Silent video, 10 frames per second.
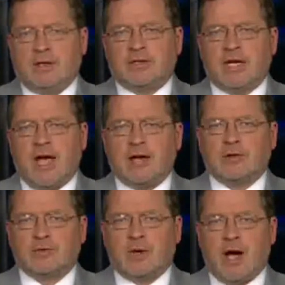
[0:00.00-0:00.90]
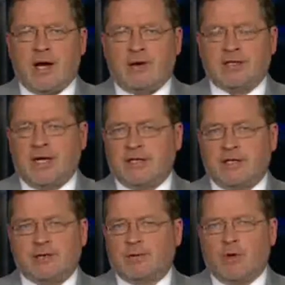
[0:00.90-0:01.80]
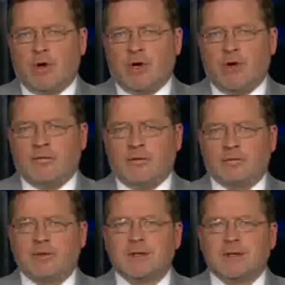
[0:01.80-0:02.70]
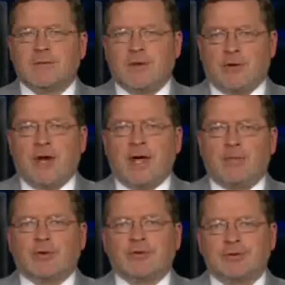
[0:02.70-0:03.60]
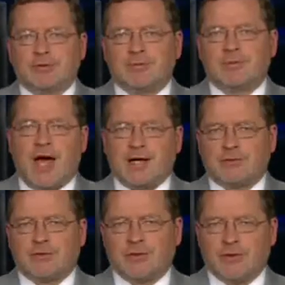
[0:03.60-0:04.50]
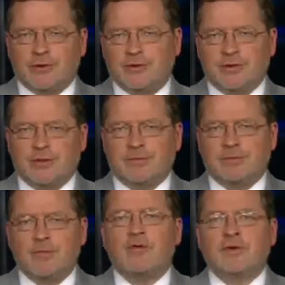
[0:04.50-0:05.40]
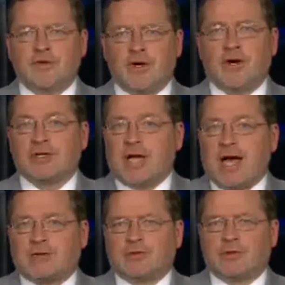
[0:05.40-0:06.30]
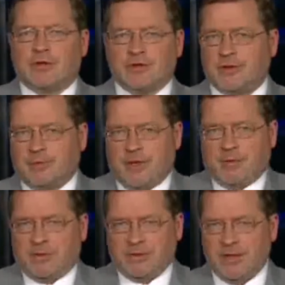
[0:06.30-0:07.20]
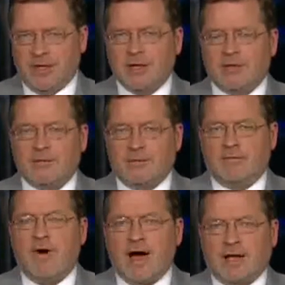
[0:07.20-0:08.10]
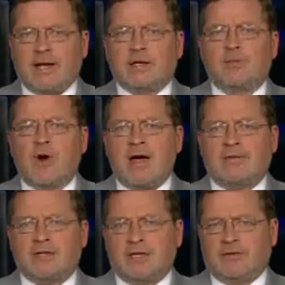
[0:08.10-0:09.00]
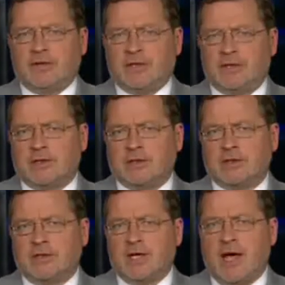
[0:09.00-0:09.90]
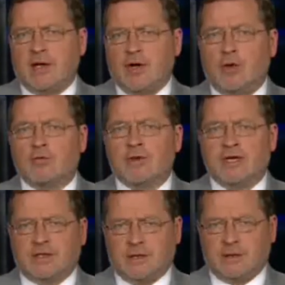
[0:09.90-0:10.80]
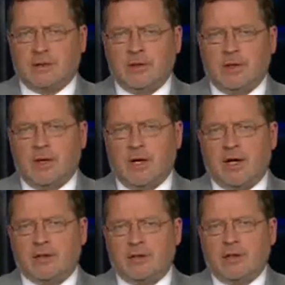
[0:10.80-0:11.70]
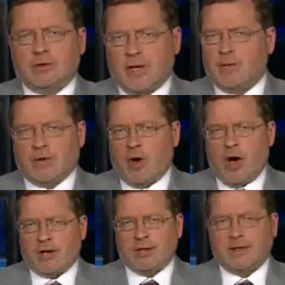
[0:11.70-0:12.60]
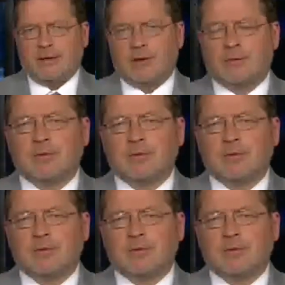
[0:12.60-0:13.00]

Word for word: scandals where IRS agents were going over their neighbors' tax returns and movie stars' mm -hmm. tax returns, and people violating the privacy of citizens that they had no reason uh, to do. They weren't auditing their,